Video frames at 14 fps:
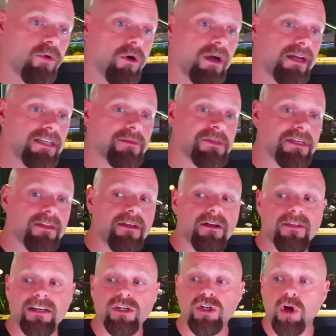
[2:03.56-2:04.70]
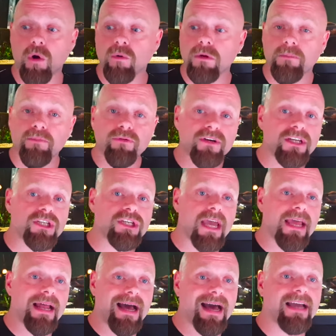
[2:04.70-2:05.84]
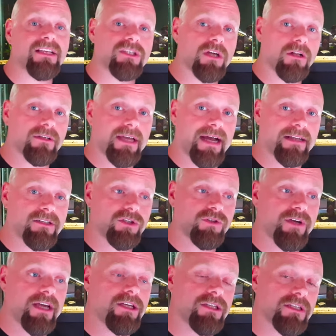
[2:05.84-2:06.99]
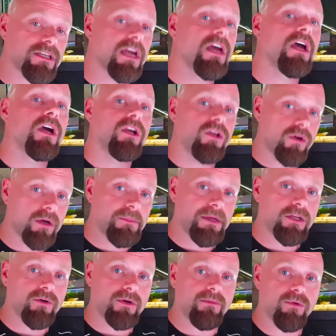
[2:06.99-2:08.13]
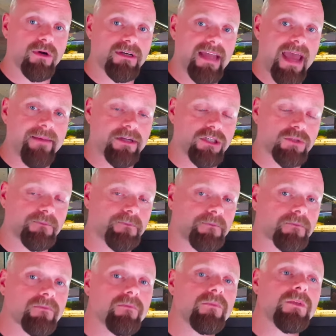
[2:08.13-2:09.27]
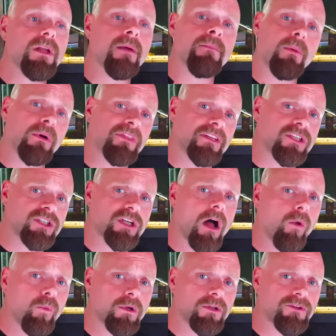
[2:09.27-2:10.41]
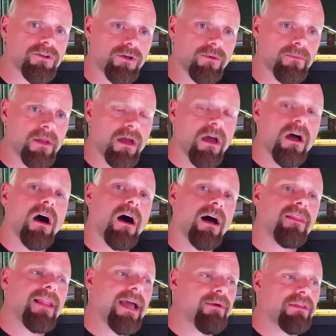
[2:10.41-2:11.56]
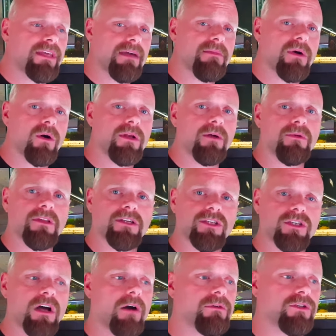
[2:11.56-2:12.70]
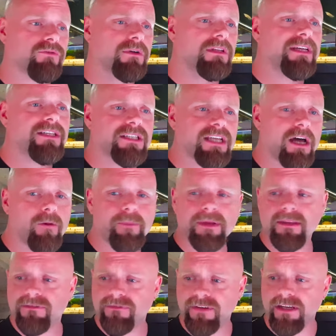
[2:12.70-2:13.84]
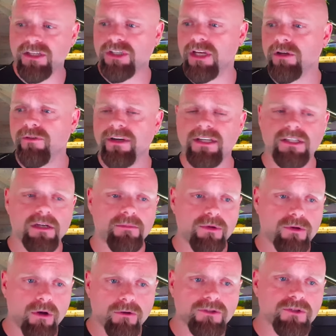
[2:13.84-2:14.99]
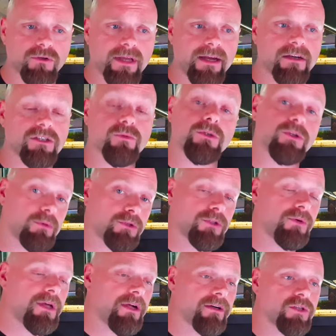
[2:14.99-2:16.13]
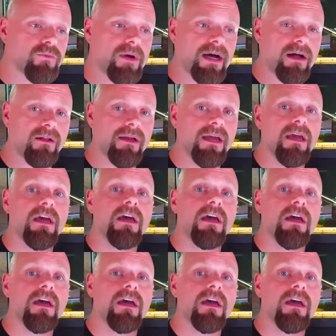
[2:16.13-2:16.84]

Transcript: organisms in there that don't appreciate high salt concentrations, you could be doing more damage. But what the salt will do Unlike with the ammonia where the salt was really just helping the fish increase their mucosal layers, which it will do here as well,